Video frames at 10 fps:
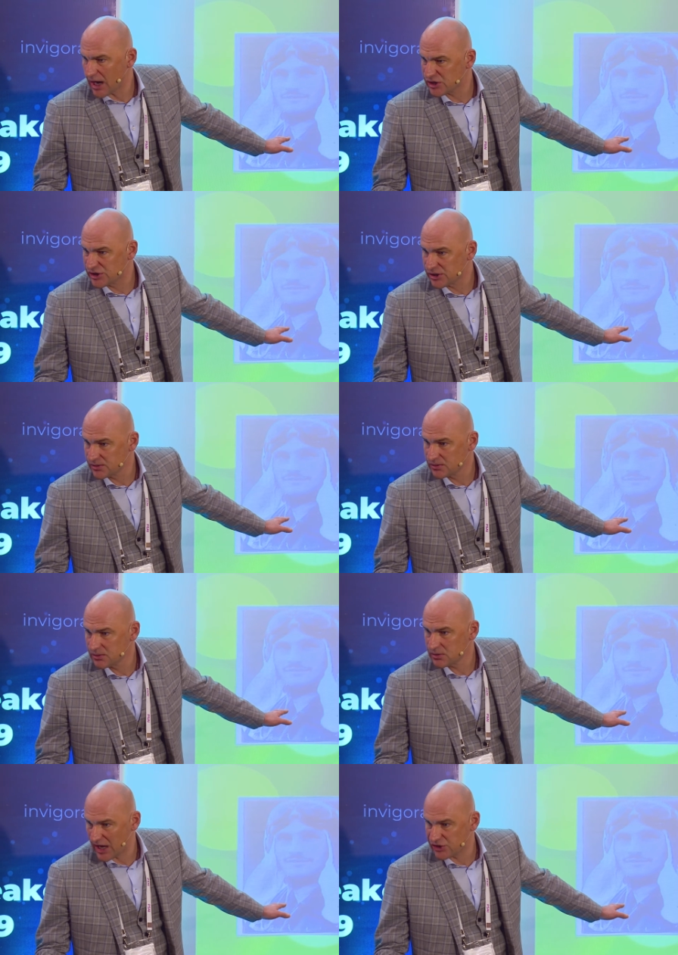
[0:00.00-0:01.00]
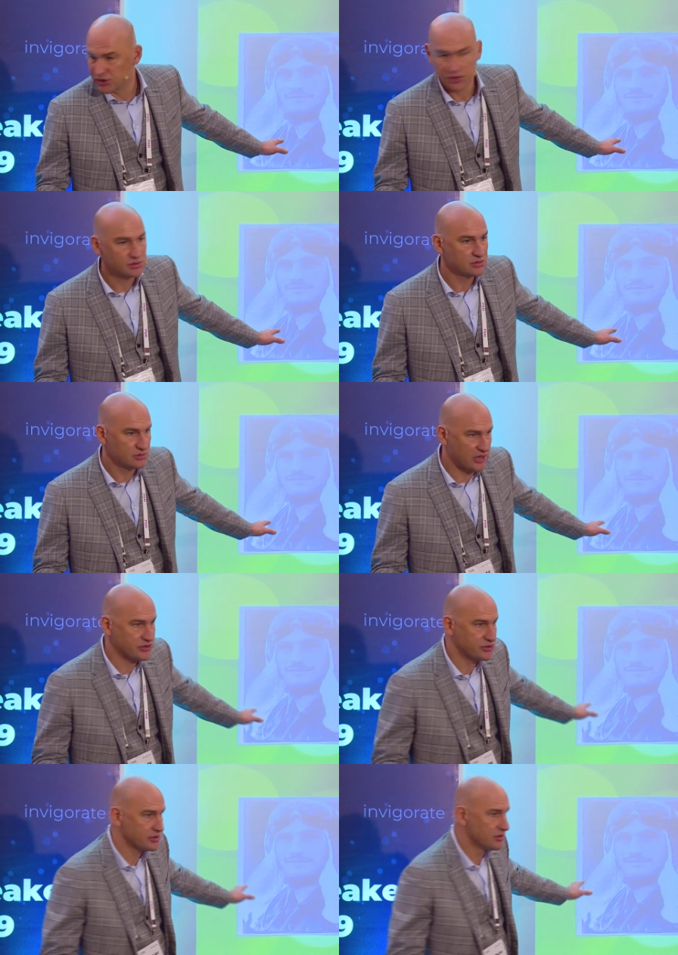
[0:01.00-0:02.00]
Raj. Raj.
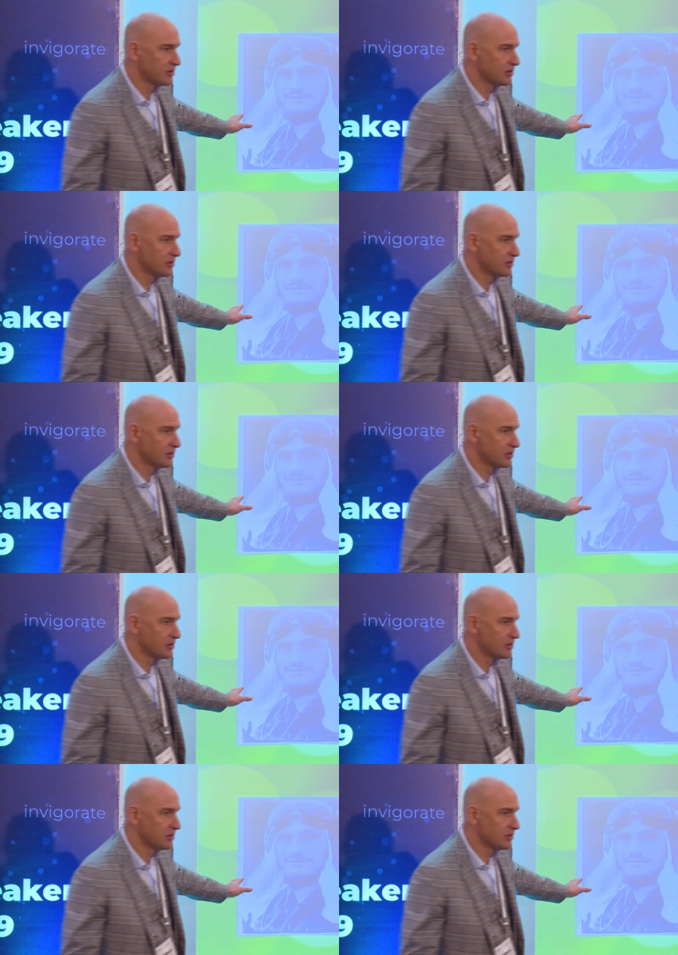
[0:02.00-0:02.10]
Raj.